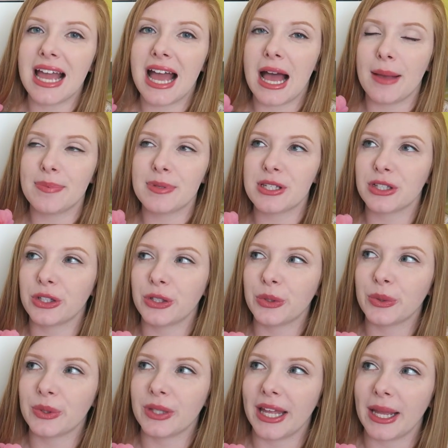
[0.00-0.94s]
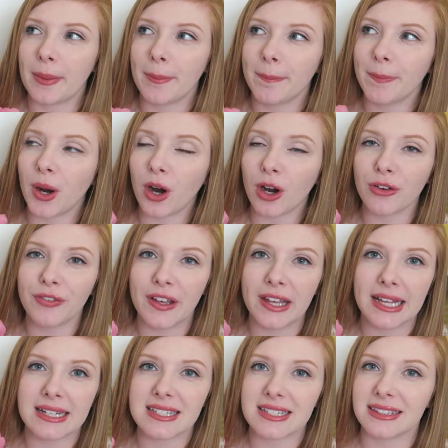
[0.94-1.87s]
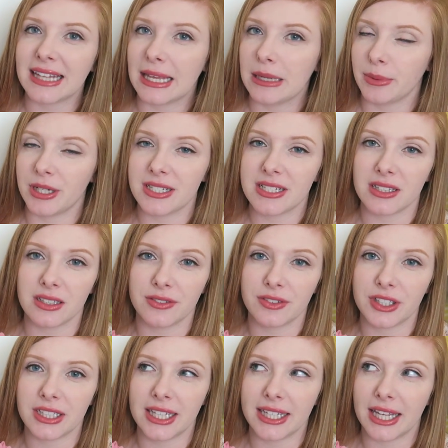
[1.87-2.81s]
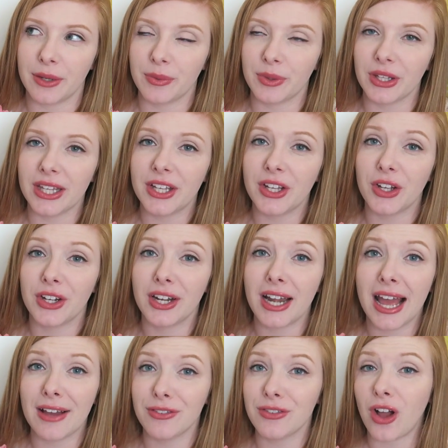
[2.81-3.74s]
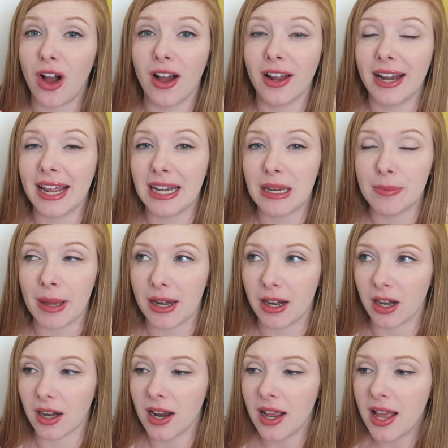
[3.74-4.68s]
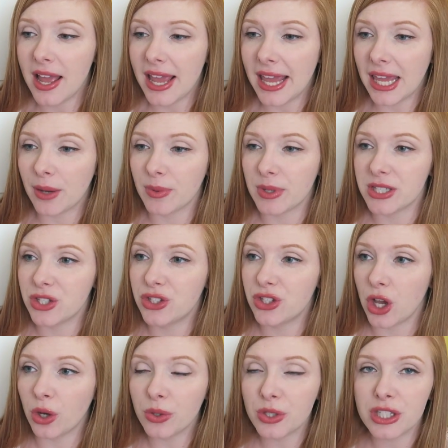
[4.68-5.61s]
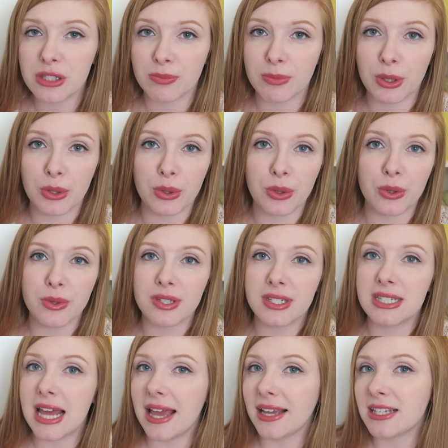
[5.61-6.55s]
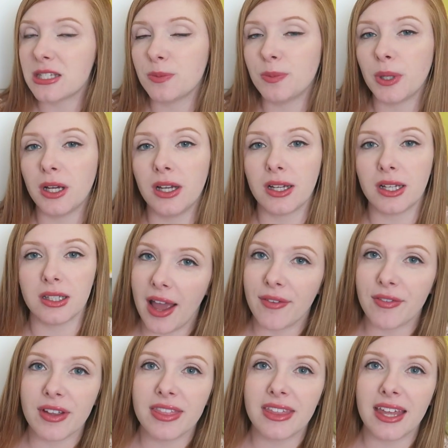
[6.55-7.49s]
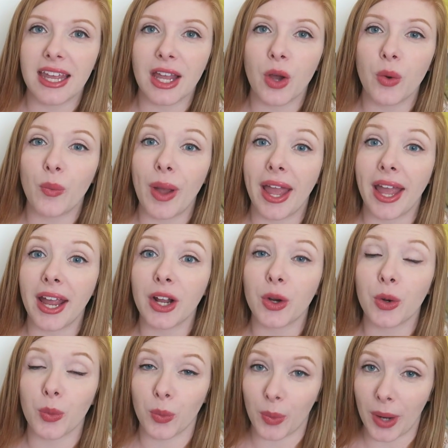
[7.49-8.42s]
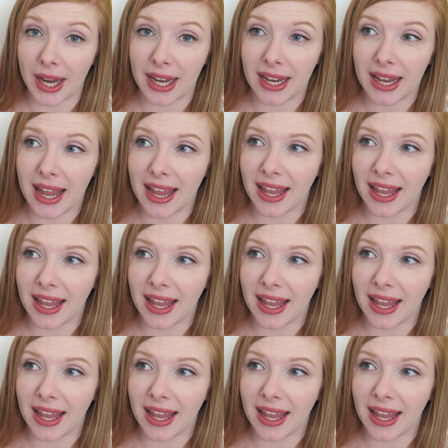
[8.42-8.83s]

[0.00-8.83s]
the absolute like perfect labor and delivery like it really couldn't have gone any better it was so smooth textbook everything went went great.